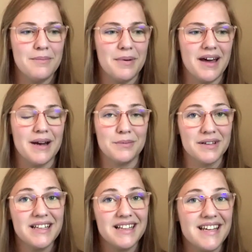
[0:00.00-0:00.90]
But I'm
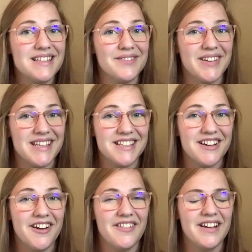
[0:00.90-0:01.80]
really glad that we did
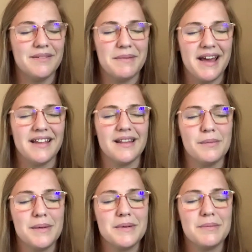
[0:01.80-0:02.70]
go. And man, that
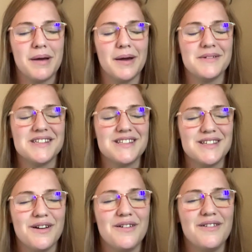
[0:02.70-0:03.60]
pumpkin pie was
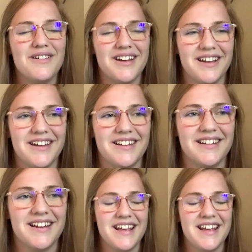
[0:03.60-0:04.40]
so good.